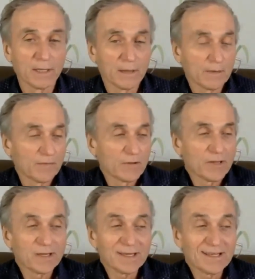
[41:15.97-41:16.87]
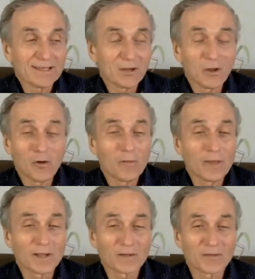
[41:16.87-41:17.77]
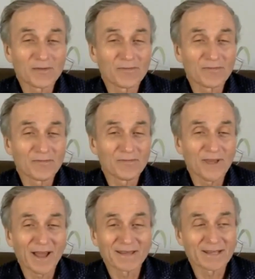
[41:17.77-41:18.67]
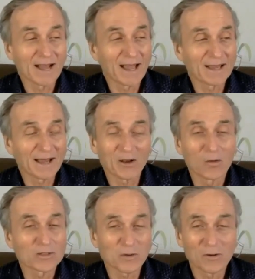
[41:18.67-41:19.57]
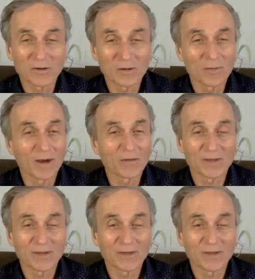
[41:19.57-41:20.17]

I mean, if you're eating a low omega-3 fat diet, I don't know what's going in your mouth.